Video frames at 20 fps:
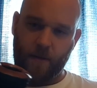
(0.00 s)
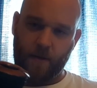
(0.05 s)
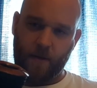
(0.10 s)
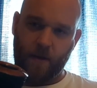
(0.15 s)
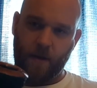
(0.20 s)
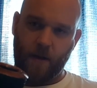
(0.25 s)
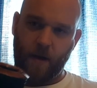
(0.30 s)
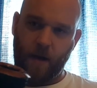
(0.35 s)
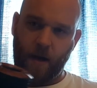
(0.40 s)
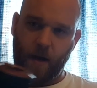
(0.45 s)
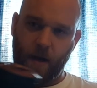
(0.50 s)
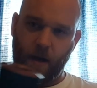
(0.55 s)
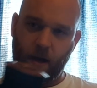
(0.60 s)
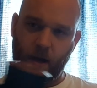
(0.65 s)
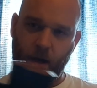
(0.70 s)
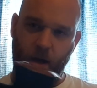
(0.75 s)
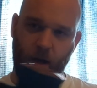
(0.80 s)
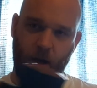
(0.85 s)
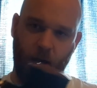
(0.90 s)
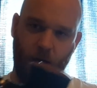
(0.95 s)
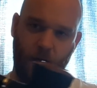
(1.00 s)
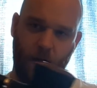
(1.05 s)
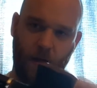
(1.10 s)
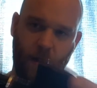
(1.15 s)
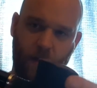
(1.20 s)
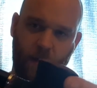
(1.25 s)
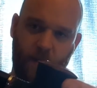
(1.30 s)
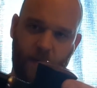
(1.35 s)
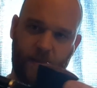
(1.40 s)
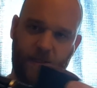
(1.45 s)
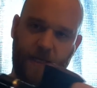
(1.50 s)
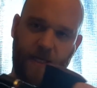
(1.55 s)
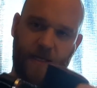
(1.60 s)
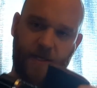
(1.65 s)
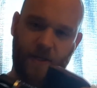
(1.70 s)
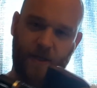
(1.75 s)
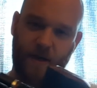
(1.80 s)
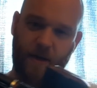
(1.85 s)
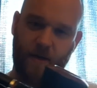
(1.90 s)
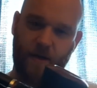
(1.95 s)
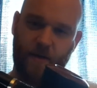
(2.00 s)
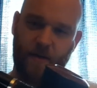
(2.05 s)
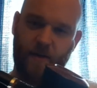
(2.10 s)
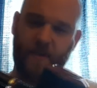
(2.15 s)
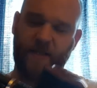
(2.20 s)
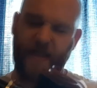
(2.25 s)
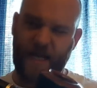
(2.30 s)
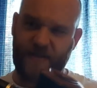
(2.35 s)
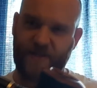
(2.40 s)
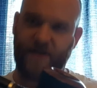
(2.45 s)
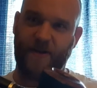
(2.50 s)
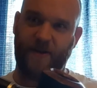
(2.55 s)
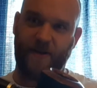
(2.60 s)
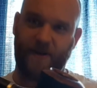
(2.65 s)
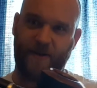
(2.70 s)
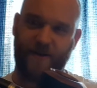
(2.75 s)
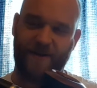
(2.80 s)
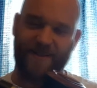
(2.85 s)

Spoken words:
Oh, yes, sir. Yes, sir.